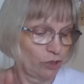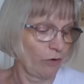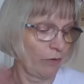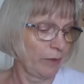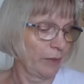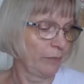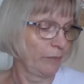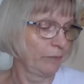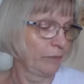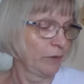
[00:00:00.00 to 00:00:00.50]

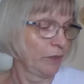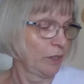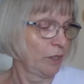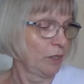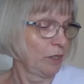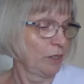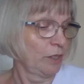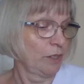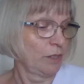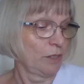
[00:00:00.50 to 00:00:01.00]
it.
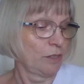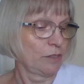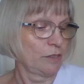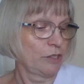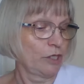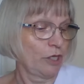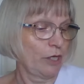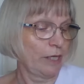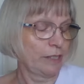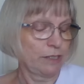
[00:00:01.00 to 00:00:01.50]

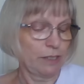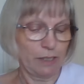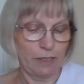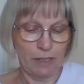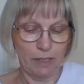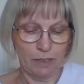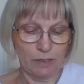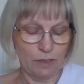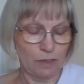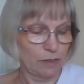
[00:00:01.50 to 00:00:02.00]
So I did
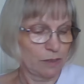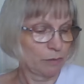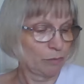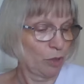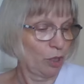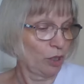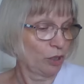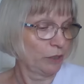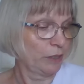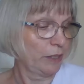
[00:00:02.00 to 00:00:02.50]
these this
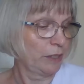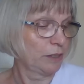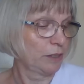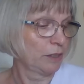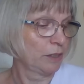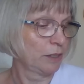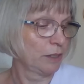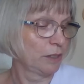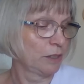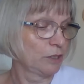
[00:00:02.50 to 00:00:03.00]
morning.
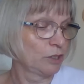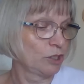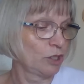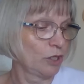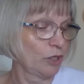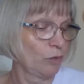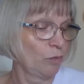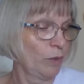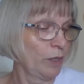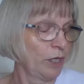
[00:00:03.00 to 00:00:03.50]
So
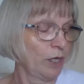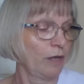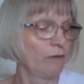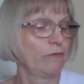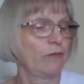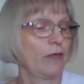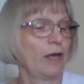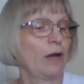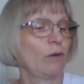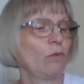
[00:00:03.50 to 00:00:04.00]
the winner
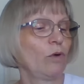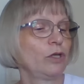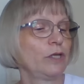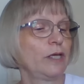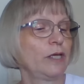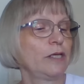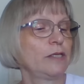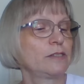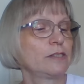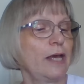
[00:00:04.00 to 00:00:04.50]
of that one
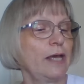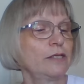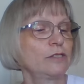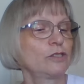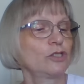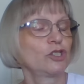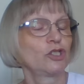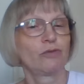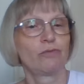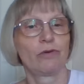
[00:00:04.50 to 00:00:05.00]
is
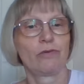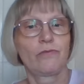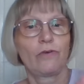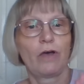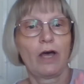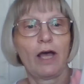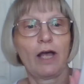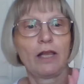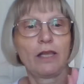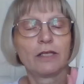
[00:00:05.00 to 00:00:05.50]
Esther
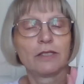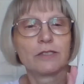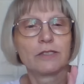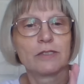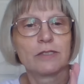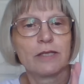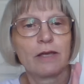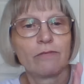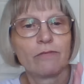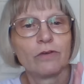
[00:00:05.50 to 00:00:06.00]
Raval
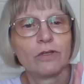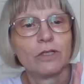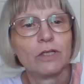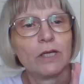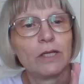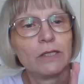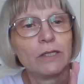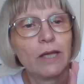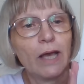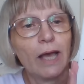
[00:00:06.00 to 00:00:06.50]

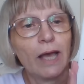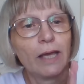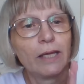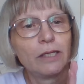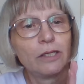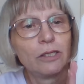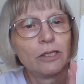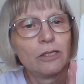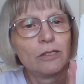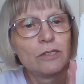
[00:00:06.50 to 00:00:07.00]

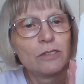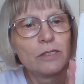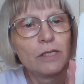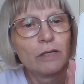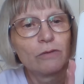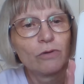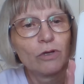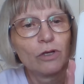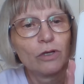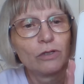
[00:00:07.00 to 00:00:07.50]

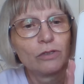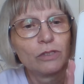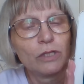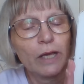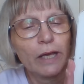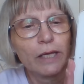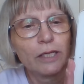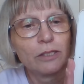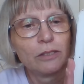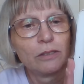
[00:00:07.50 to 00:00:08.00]

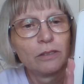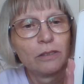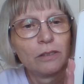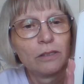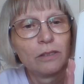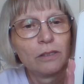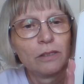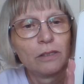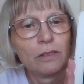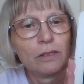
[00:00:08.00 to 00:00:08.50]
7909.
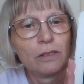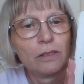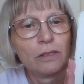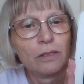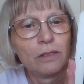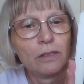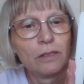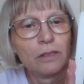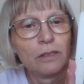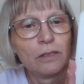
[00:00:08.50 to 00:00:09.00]

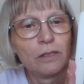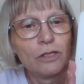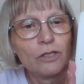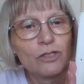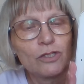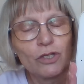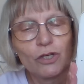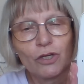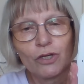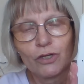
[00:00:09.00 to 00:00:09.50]

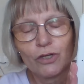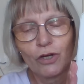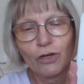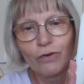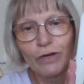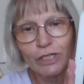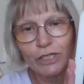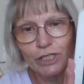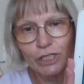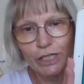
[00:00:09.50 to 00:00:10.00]
So
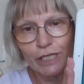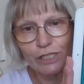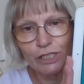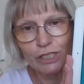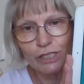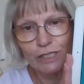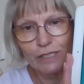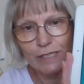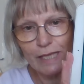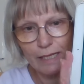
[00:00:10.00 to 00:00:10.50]

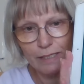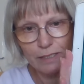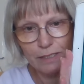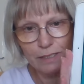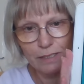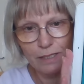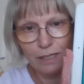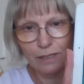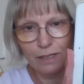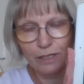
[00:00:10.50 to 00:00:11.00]
congratulations,
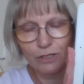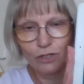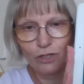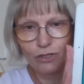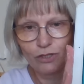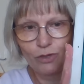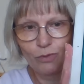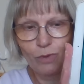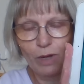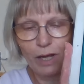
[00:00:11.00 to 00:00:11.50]
Esther. I know
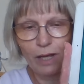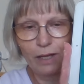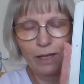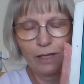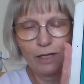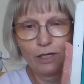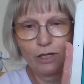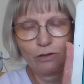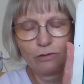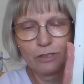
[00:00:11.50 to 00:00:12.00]
you are
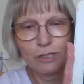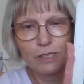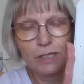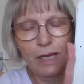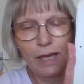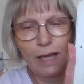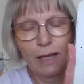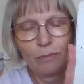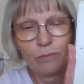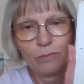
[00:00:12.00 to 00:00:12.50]
a long
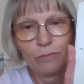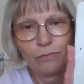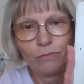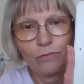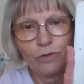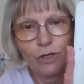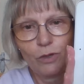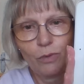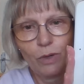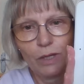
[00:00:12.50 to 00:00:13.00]
time
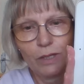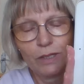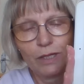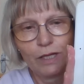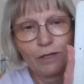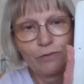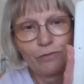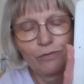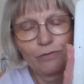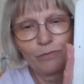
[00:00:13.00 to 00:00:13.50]
viewer
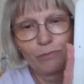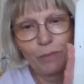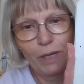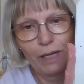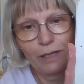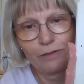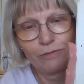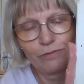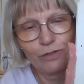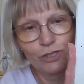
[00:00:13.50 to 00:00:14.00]
of
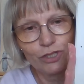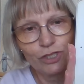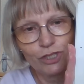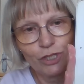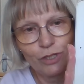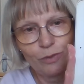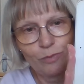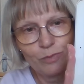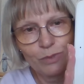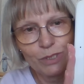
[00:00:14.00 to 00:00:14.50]
my floss
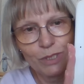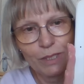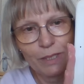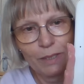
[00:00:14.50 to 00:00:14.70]
tubes.